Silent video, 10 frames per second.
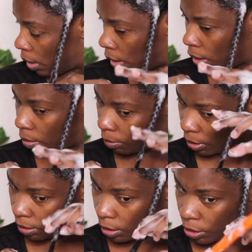And I'm
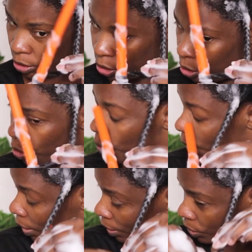going to do
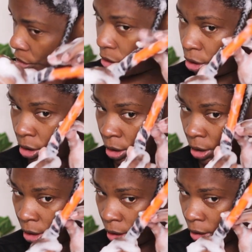it
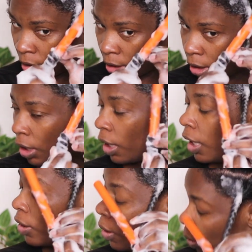in the